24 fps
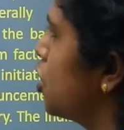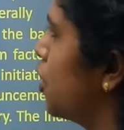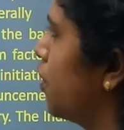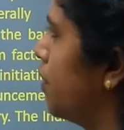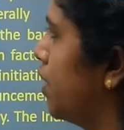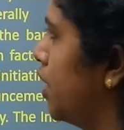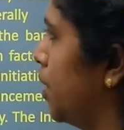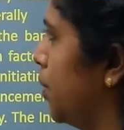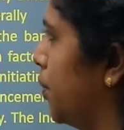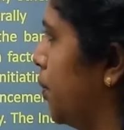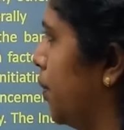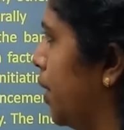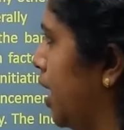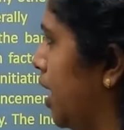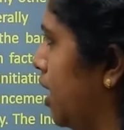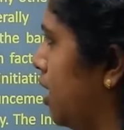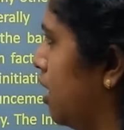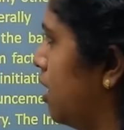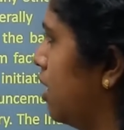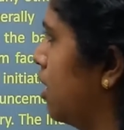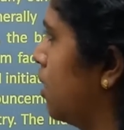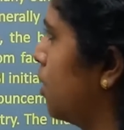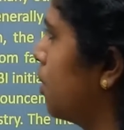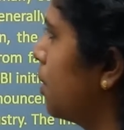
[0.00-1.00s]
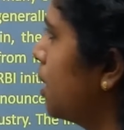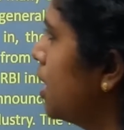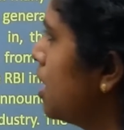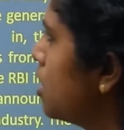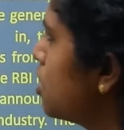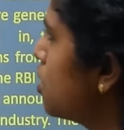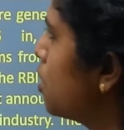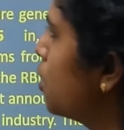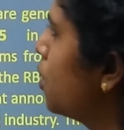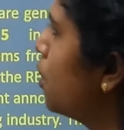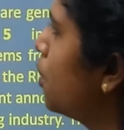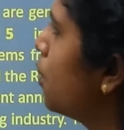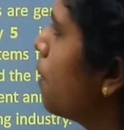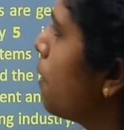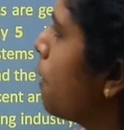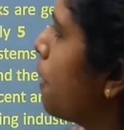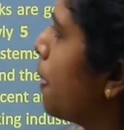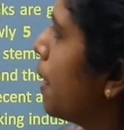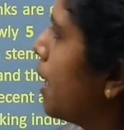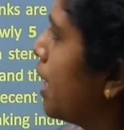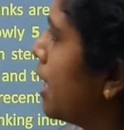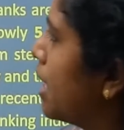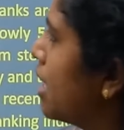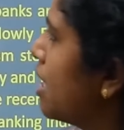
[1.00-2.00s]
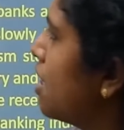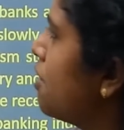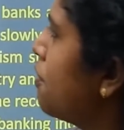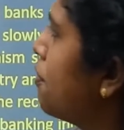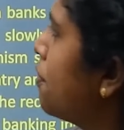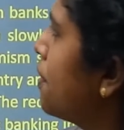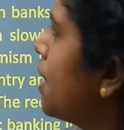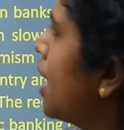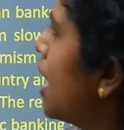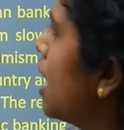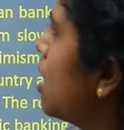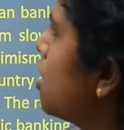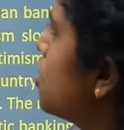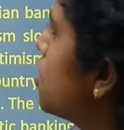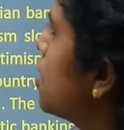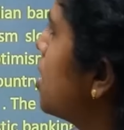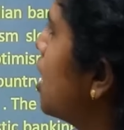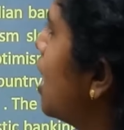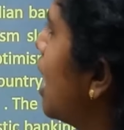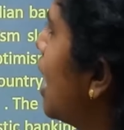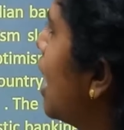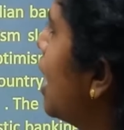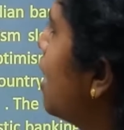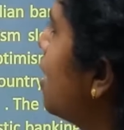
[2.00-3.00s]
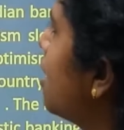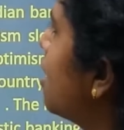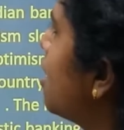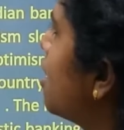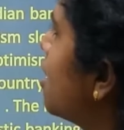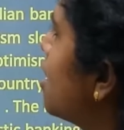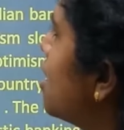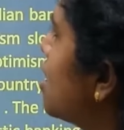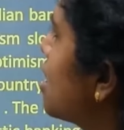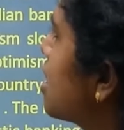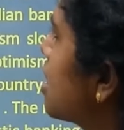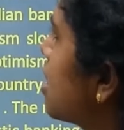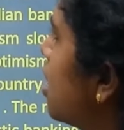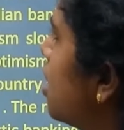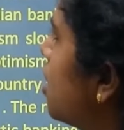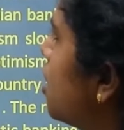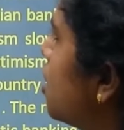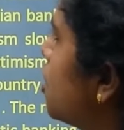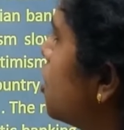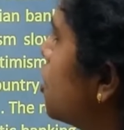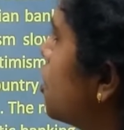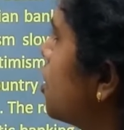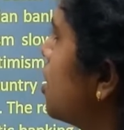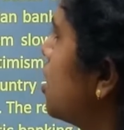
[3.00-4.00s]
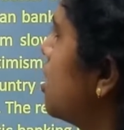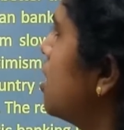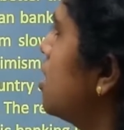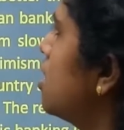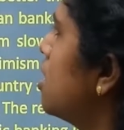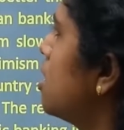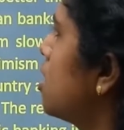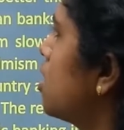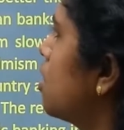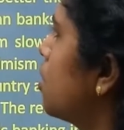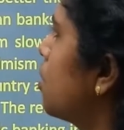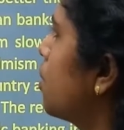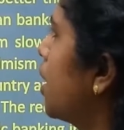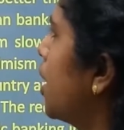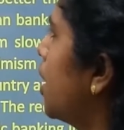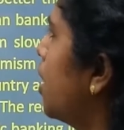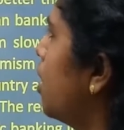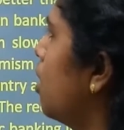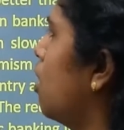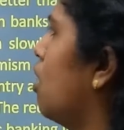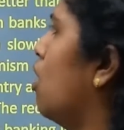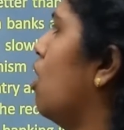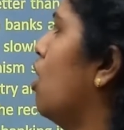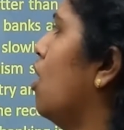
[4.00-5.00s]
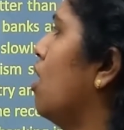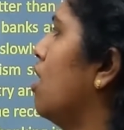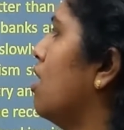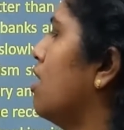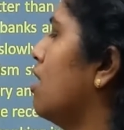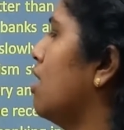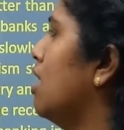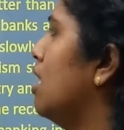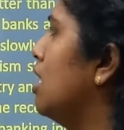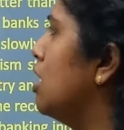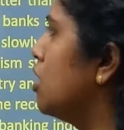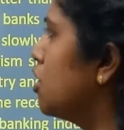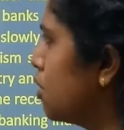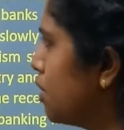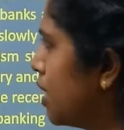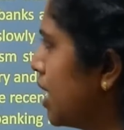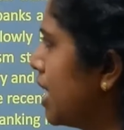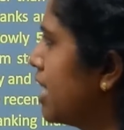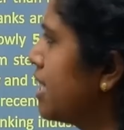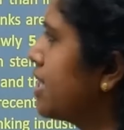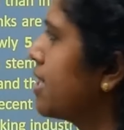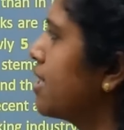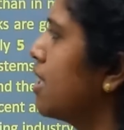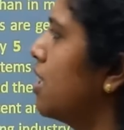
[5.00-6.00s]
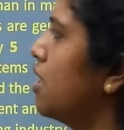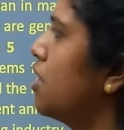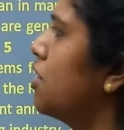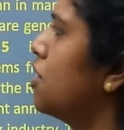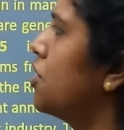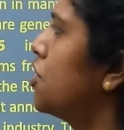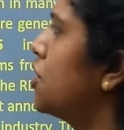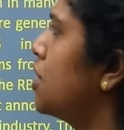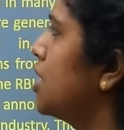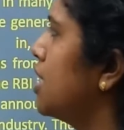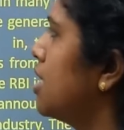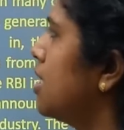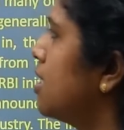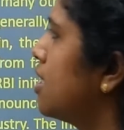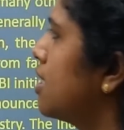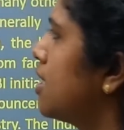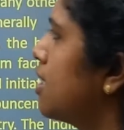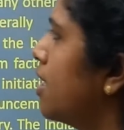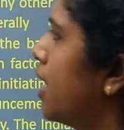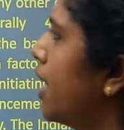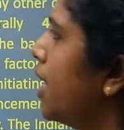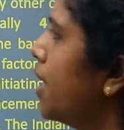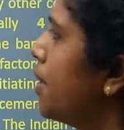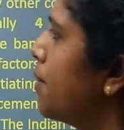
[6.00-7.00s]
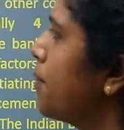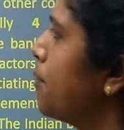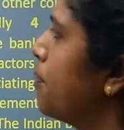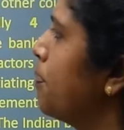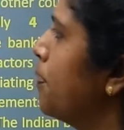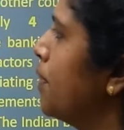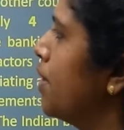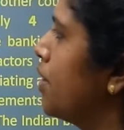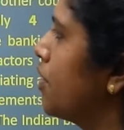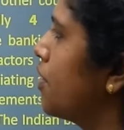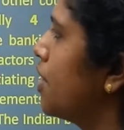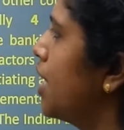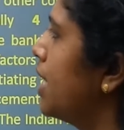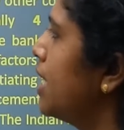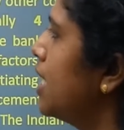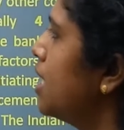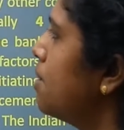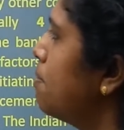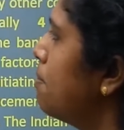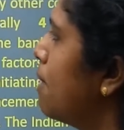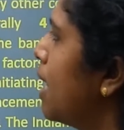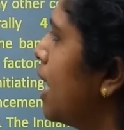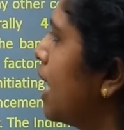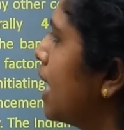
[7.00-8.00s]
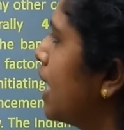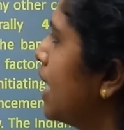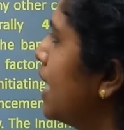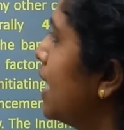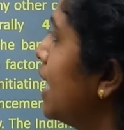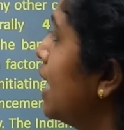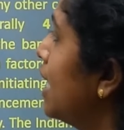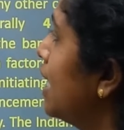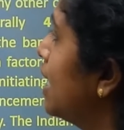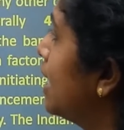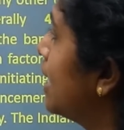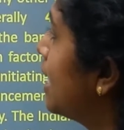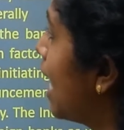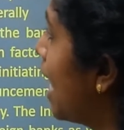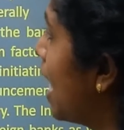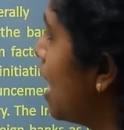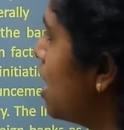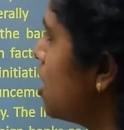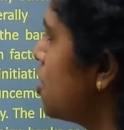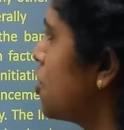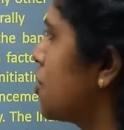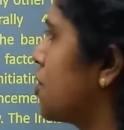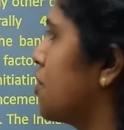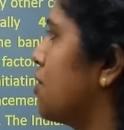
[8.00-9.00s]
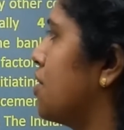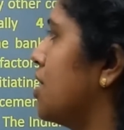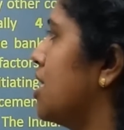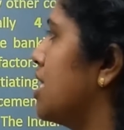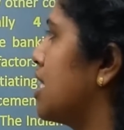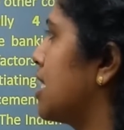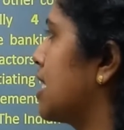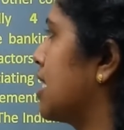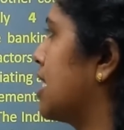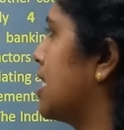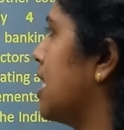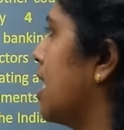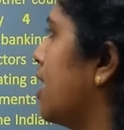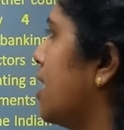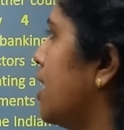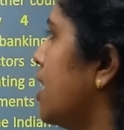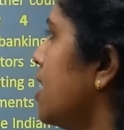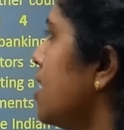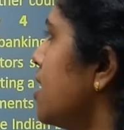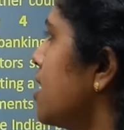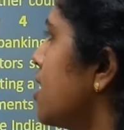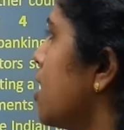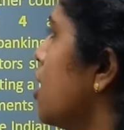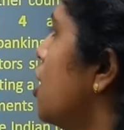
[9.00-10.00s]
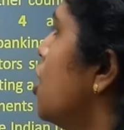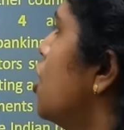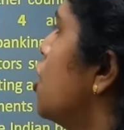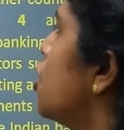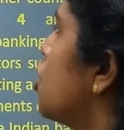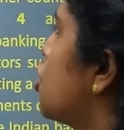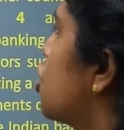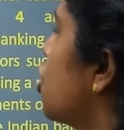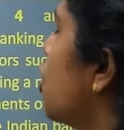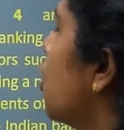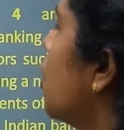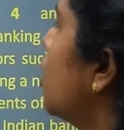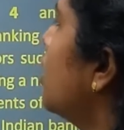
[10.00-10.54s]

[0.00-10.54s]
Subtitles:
of the world. Okay, so Indian financial and risk conditions, okay, or today's conditions, right? Credit market and dash risk studies show